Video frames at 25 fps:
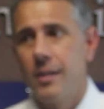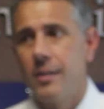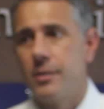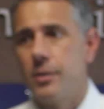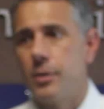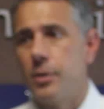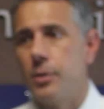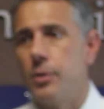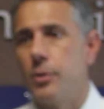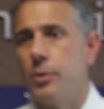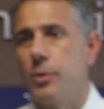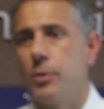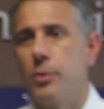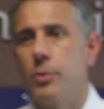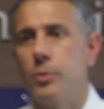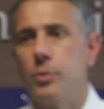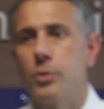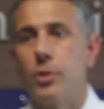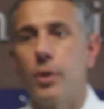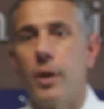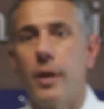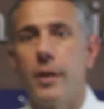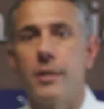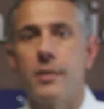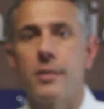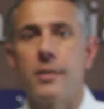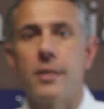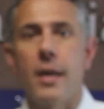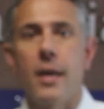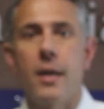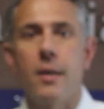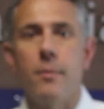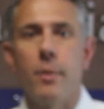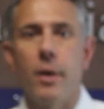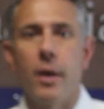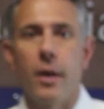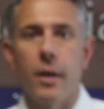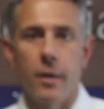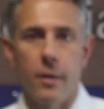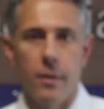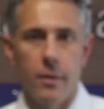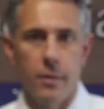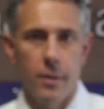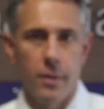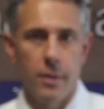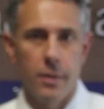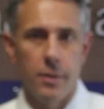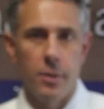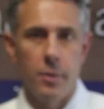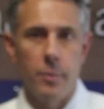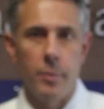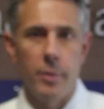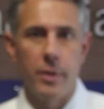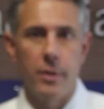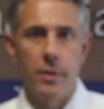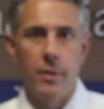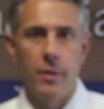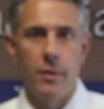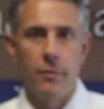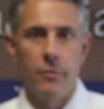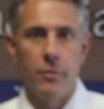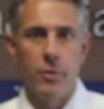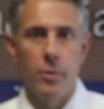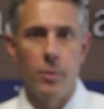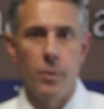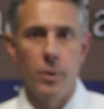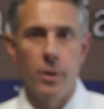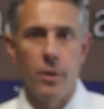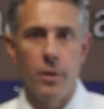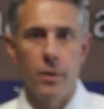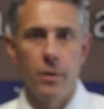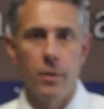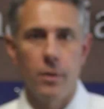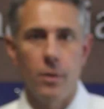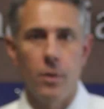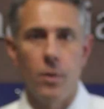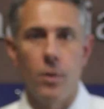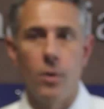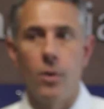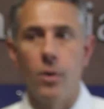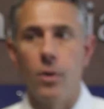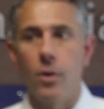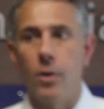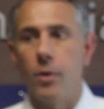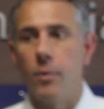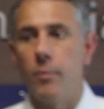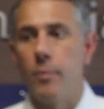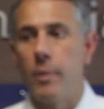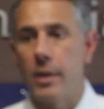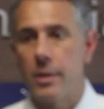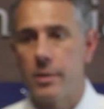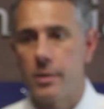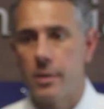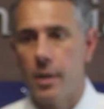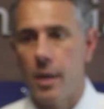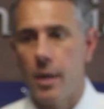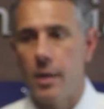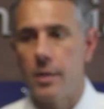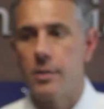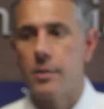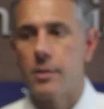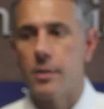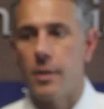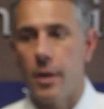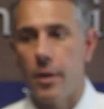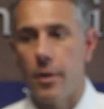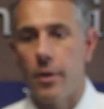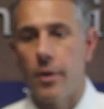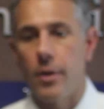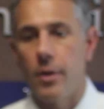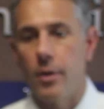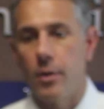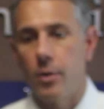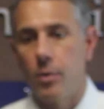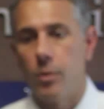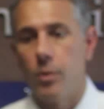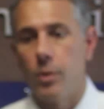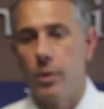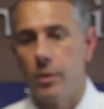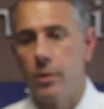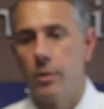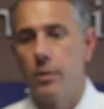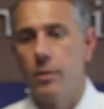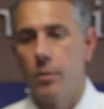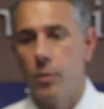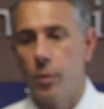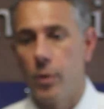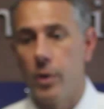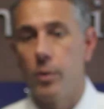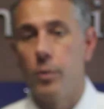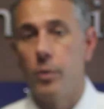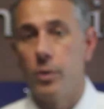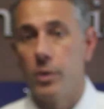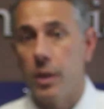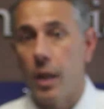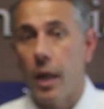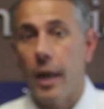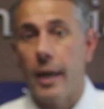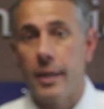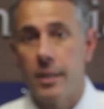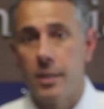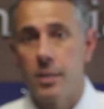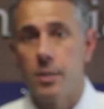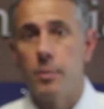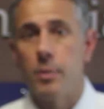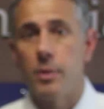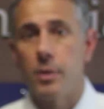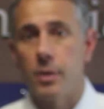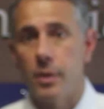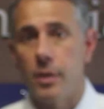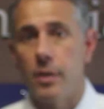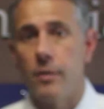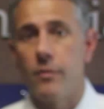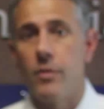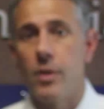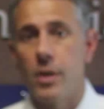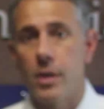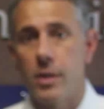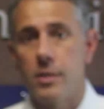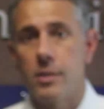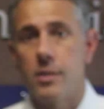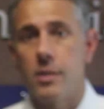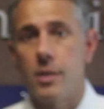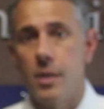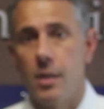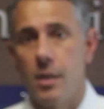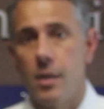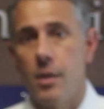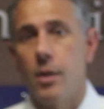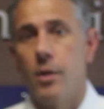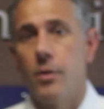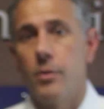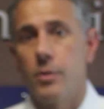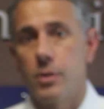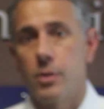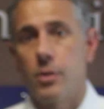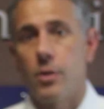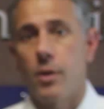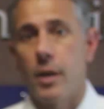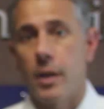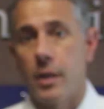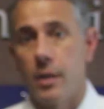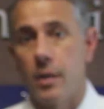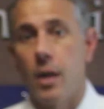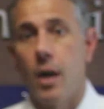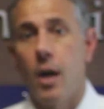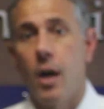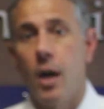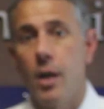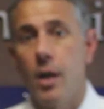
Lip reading: to try to sandbag a little bit, if you will. Or best case scenario, we would like to believe that a CEO is trying to